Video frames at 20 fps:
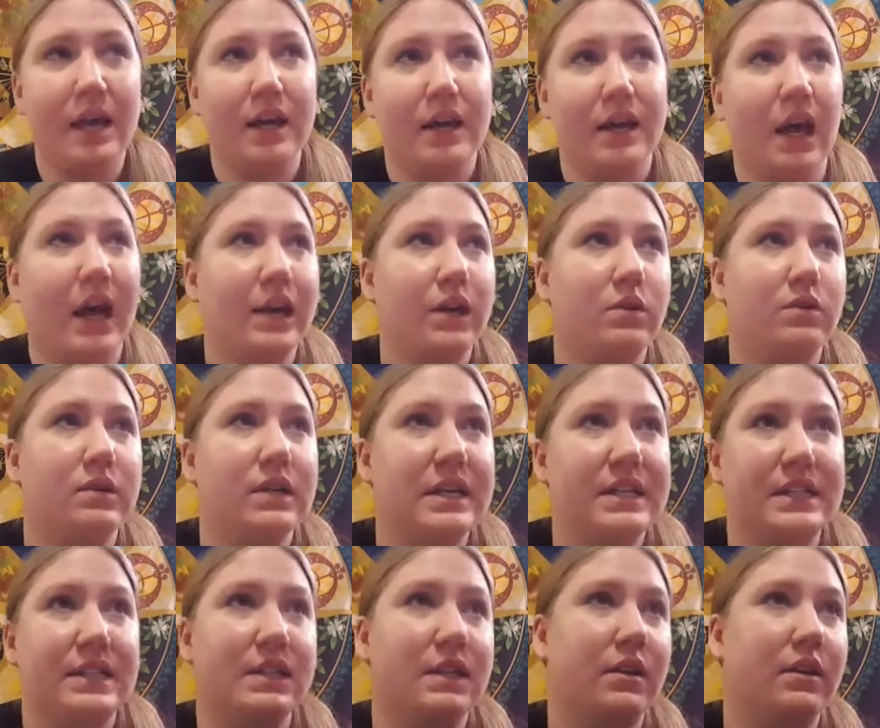Now, I don't
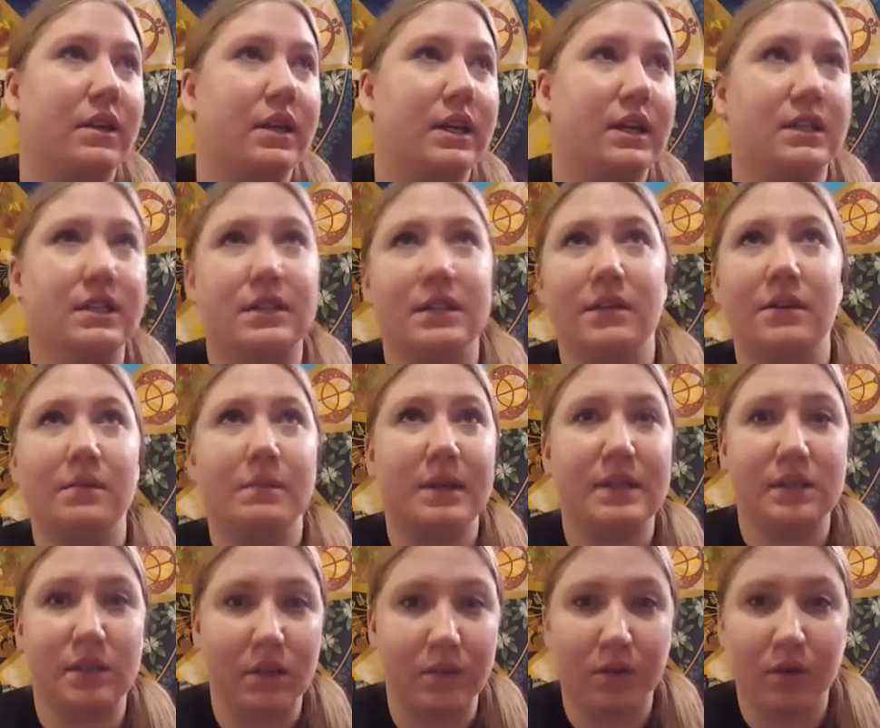necessarily consider
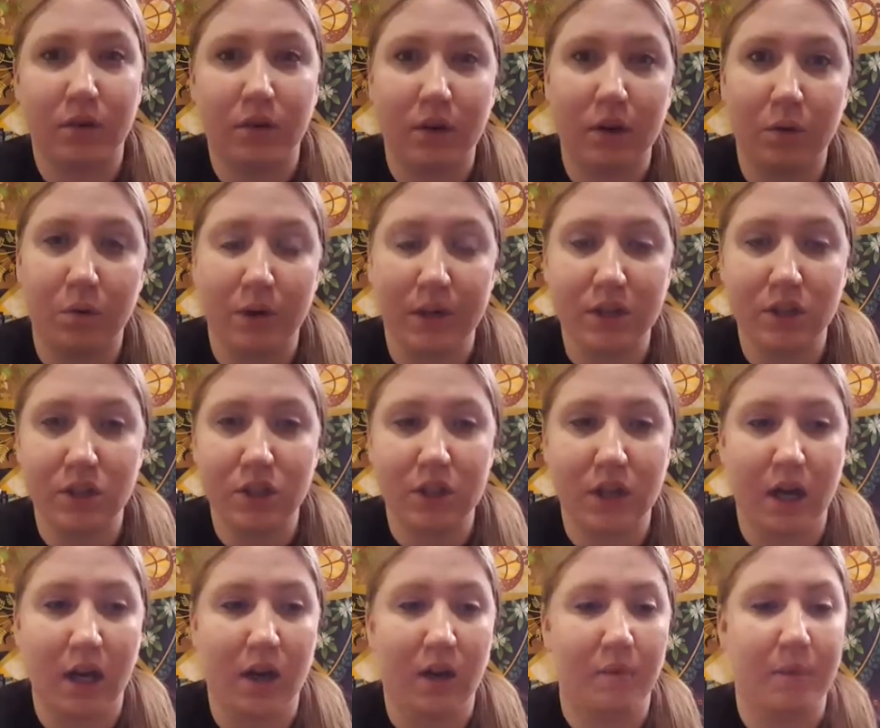myself a Greenwich.
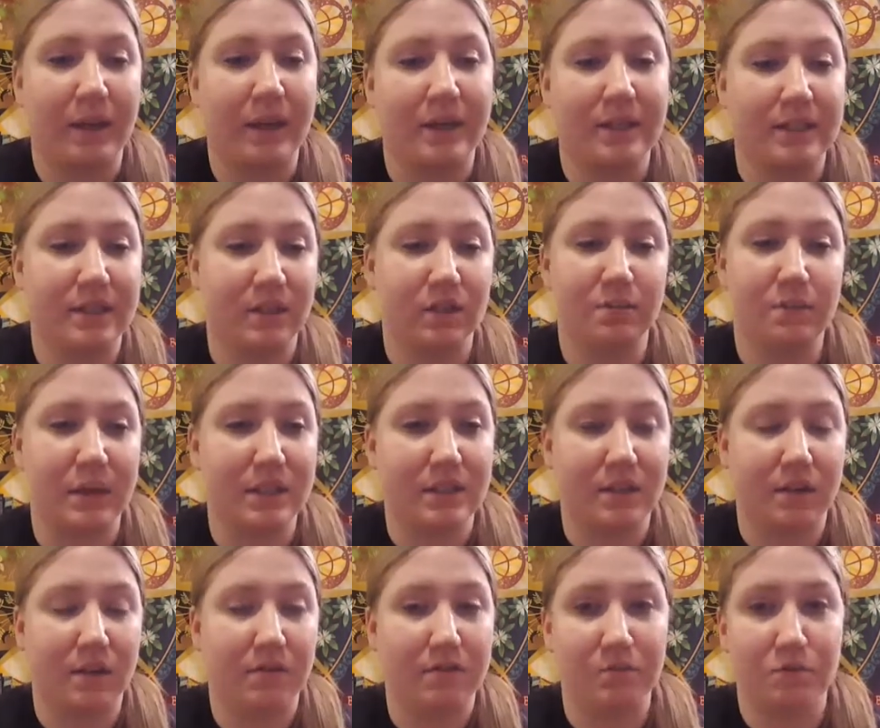I consider
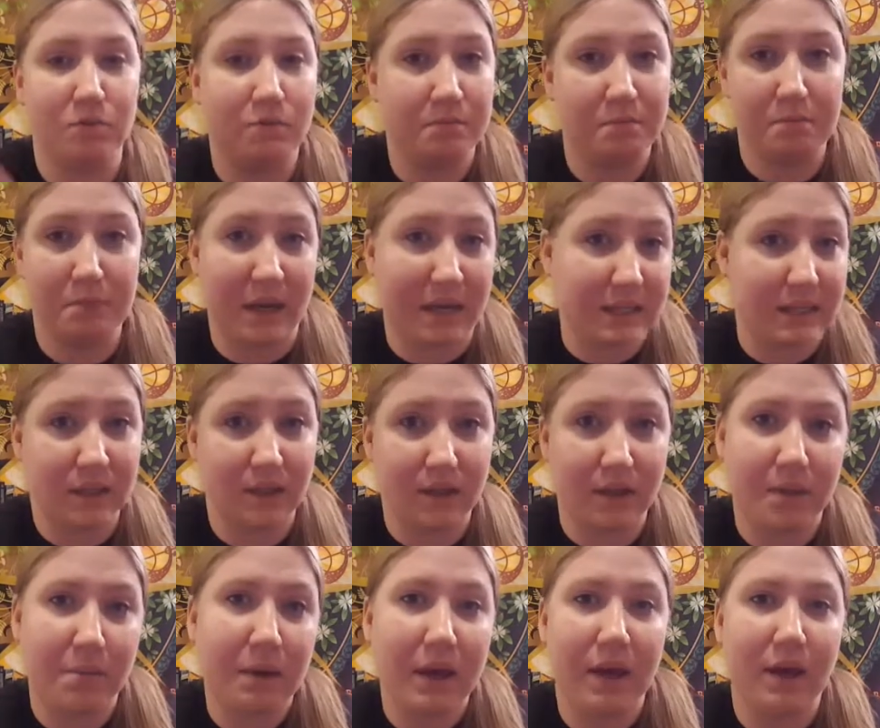myself
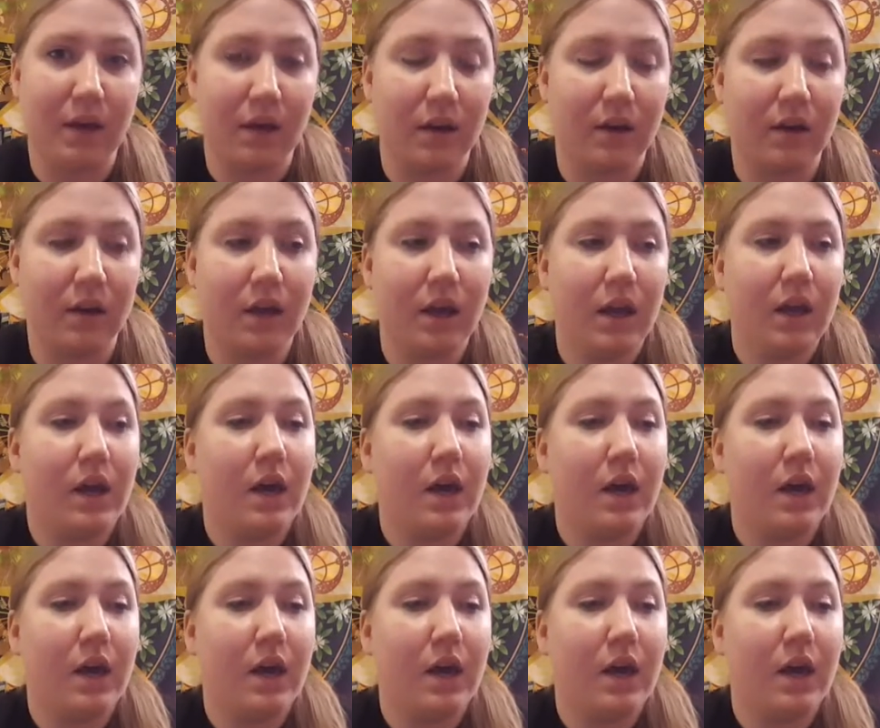basically pagan.